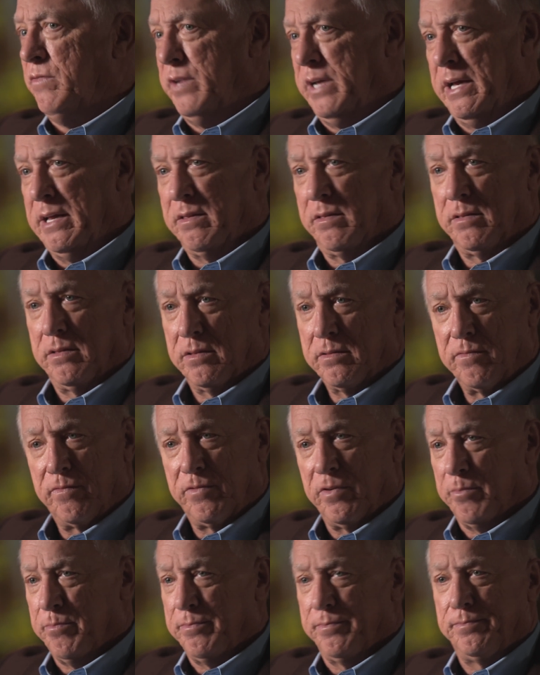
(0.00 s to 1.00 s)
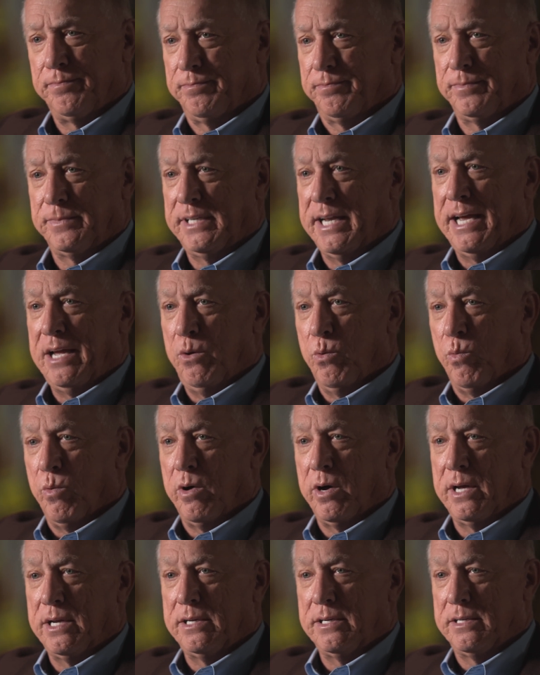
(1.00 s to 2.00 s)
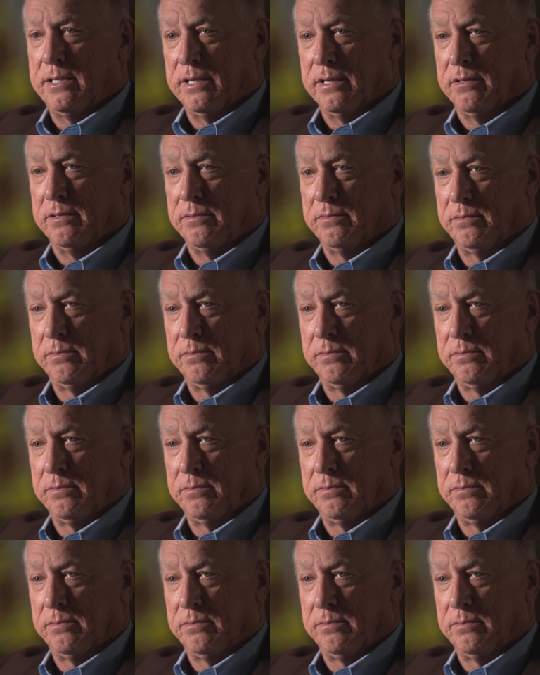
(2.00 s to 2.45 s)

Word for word: event from day one till.